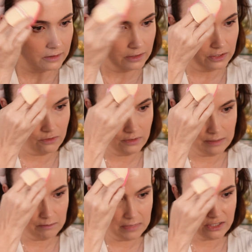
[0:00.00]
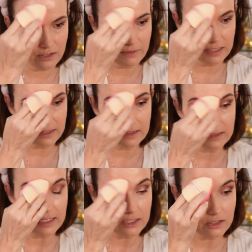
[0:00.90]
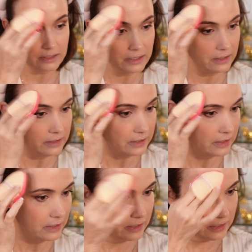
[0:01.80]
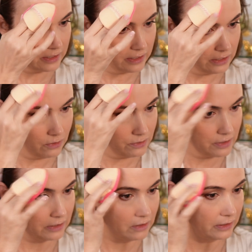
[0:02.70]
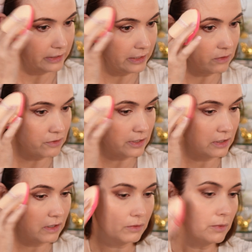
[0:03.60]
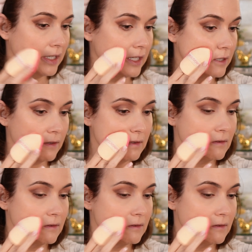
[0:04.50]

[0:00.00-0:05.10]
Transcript: You don't need much of this. It's actually goes a long way.